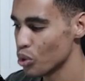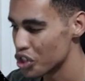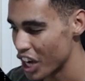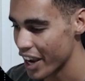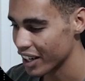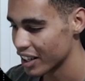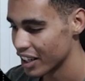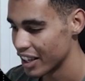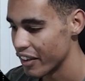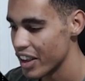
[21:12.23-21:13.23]
to check
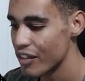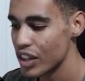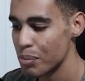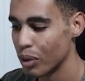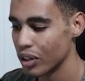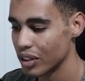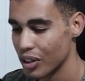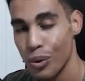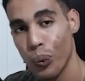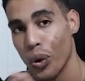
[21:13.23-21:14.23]
if the bot
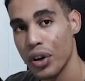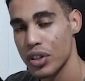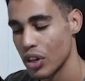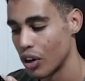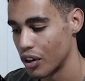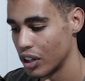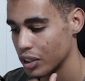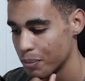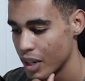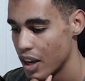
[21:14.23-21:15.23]
works or not.